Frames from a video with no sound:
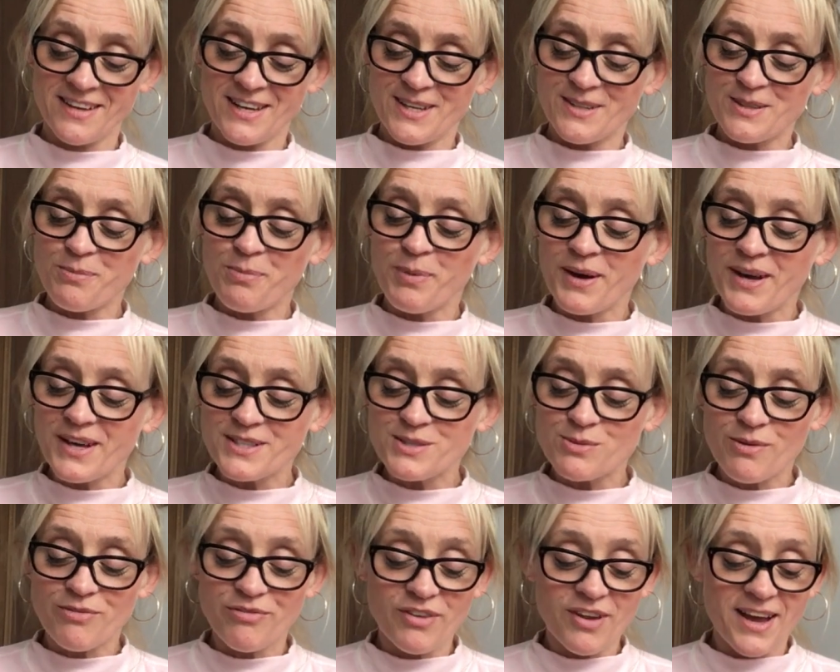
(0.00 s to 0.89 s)
The birds
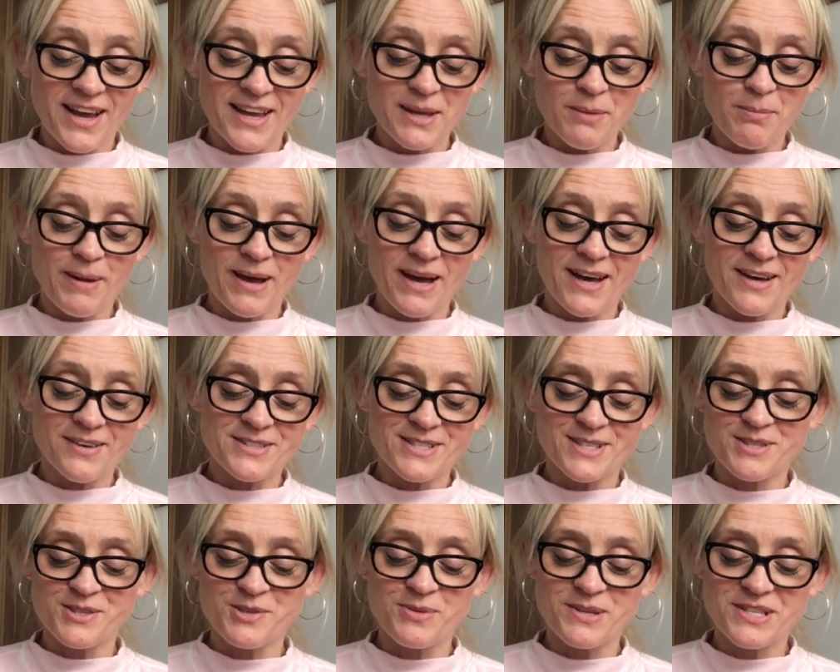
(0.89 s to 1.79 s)
were flying about
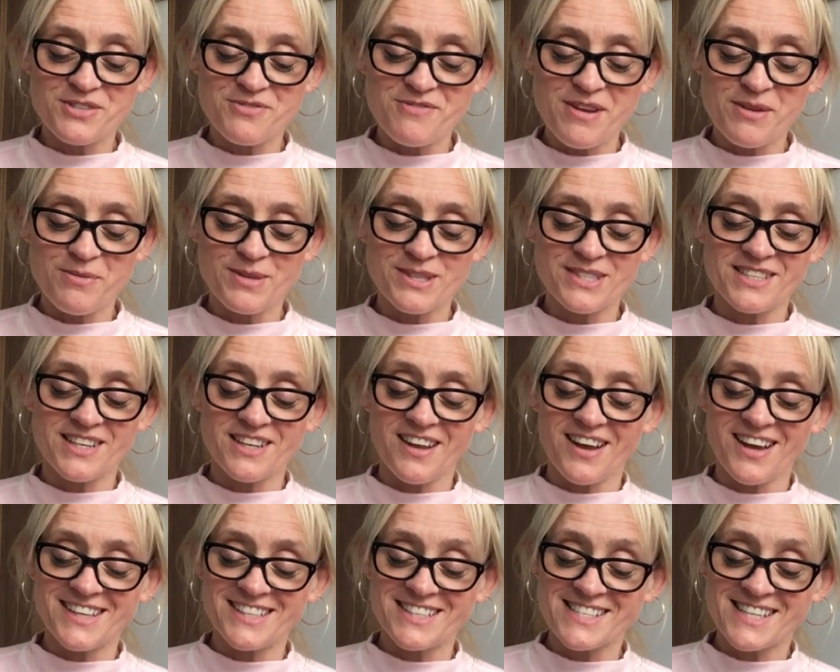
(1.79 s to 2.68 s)
and twittering with
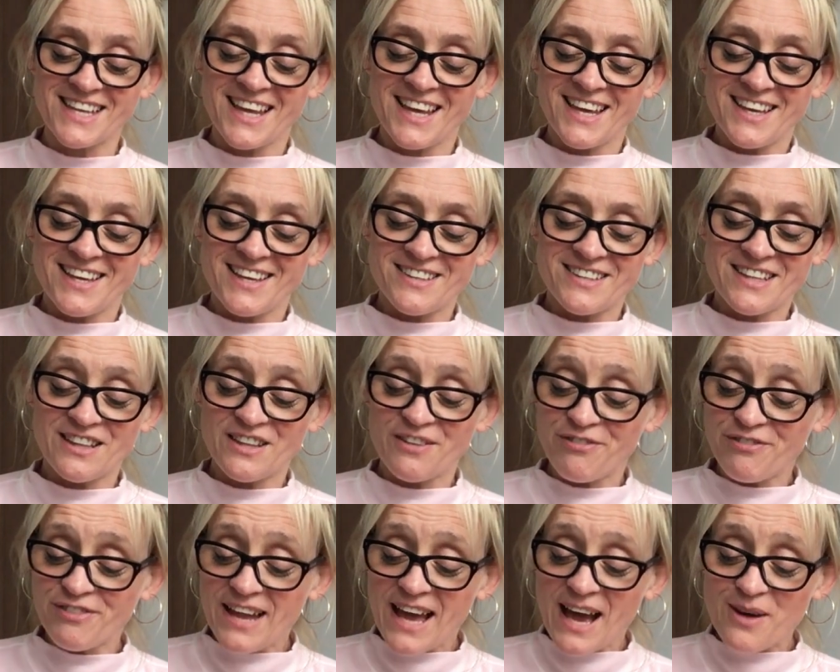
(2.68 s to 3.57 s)
delight, and the
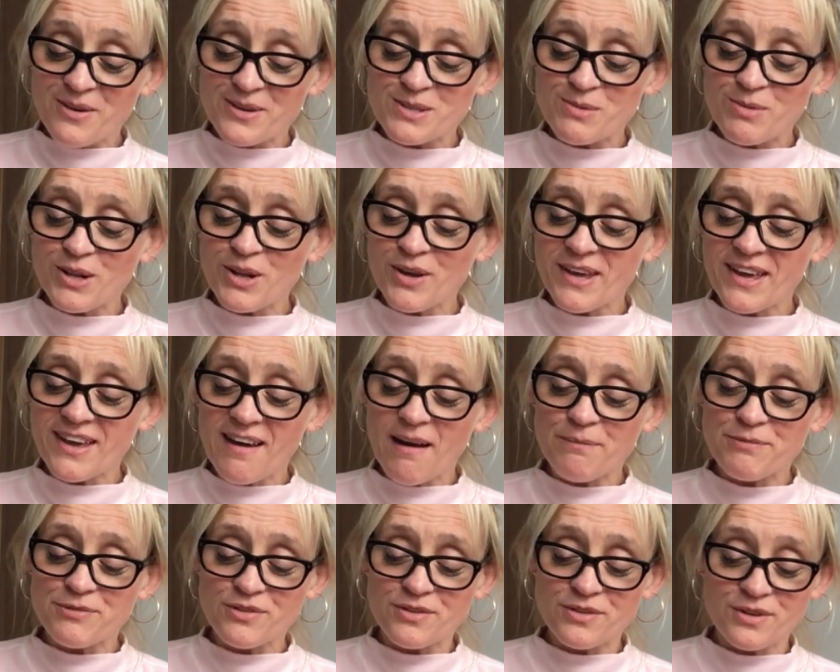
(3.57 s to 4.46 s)
flowers were looking
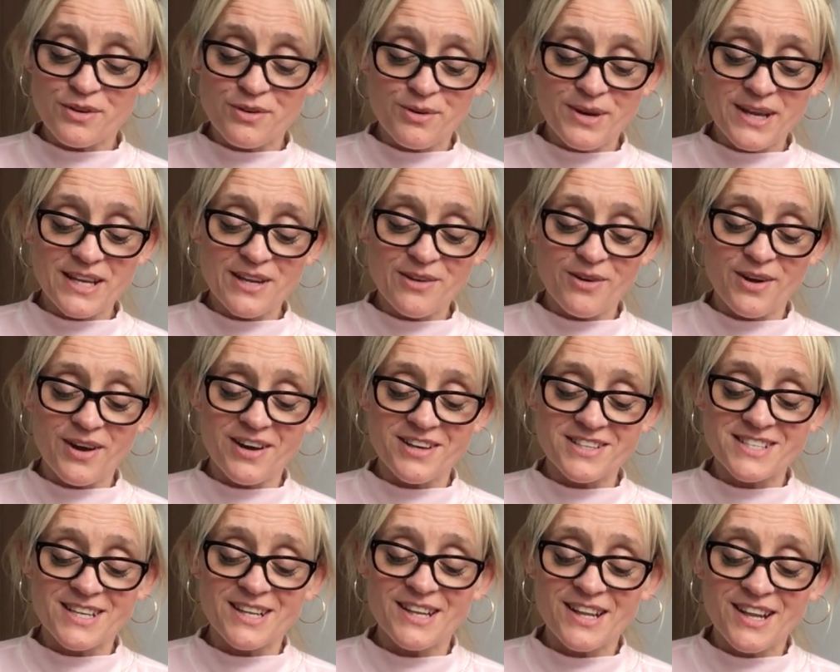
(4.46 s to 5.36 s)
up through the green
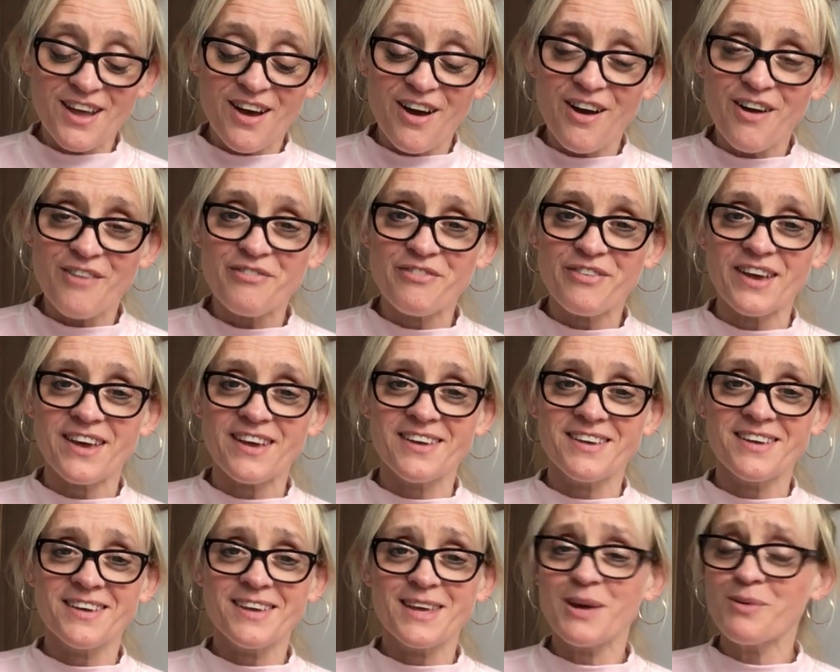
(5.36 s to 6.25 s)
grass and laughing.
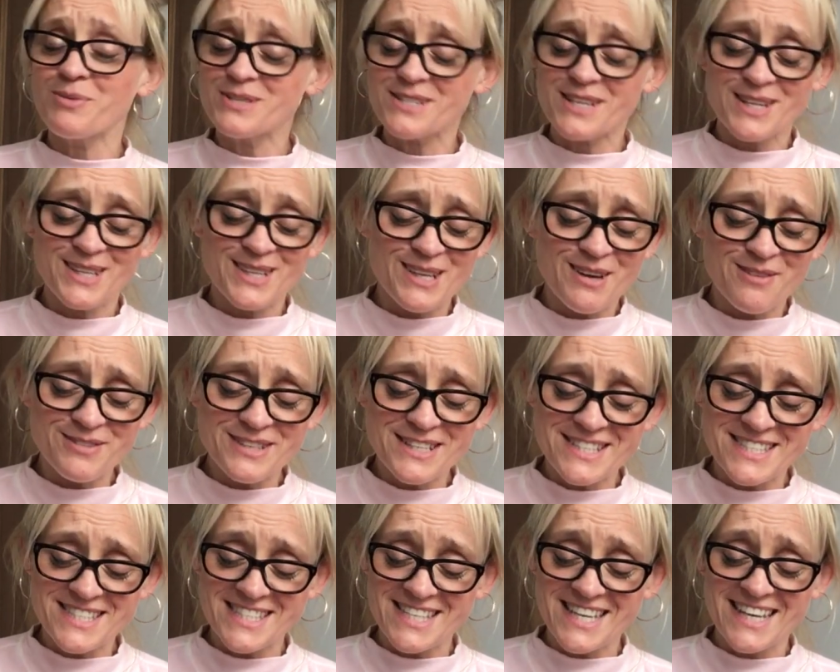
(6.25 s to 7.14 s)
It was a lovely
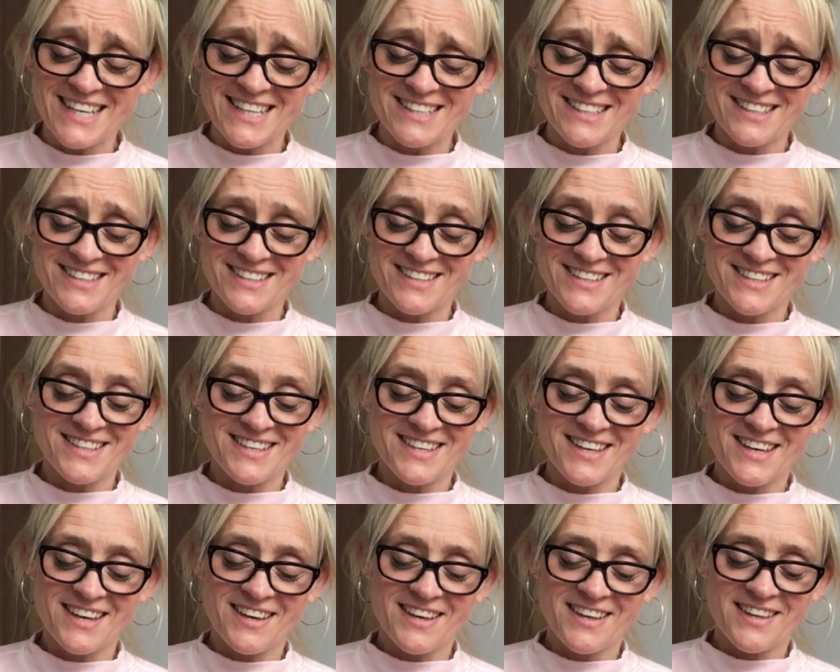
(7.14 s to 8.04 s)
scene.
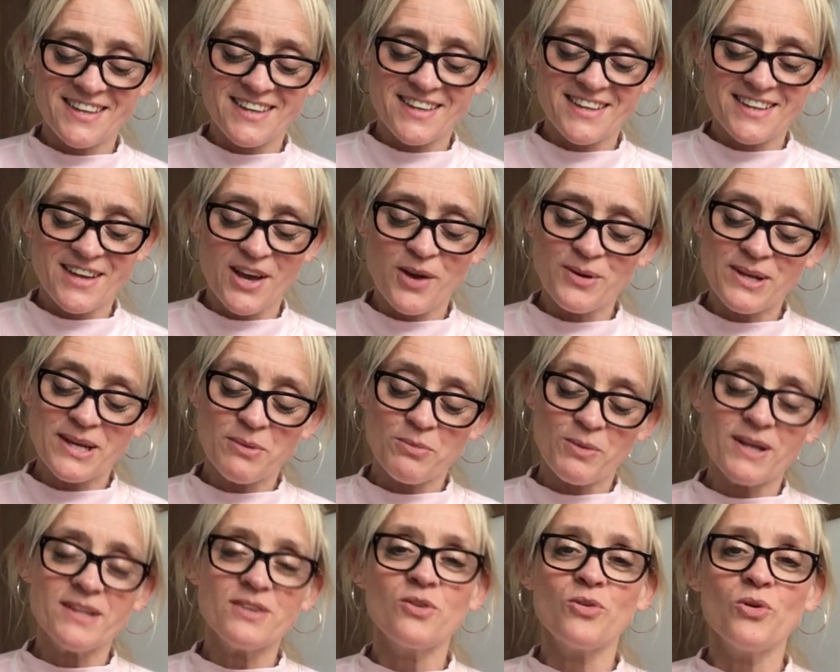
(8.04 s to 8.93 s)
Only in
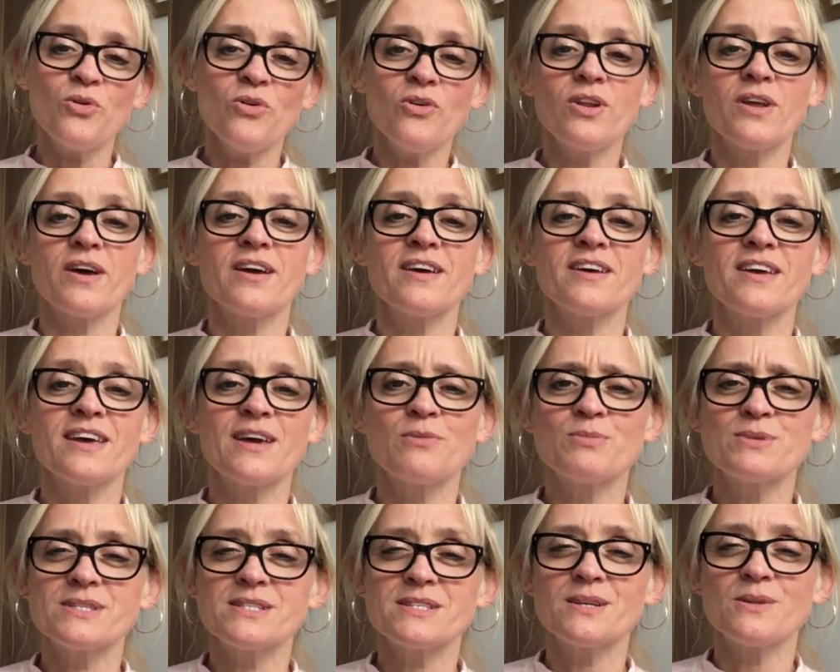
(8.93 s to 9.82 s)
one corner it
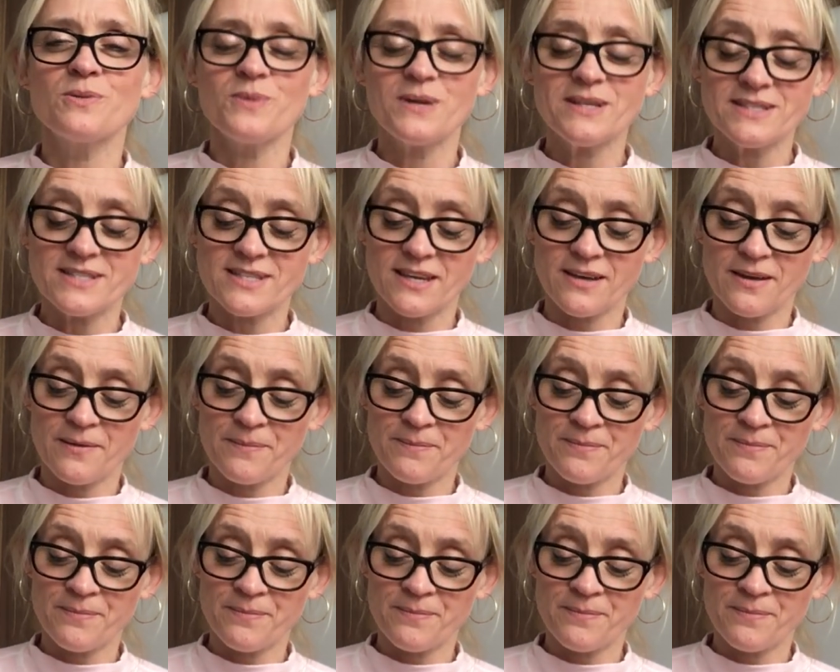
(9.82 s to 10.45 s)
was still winter.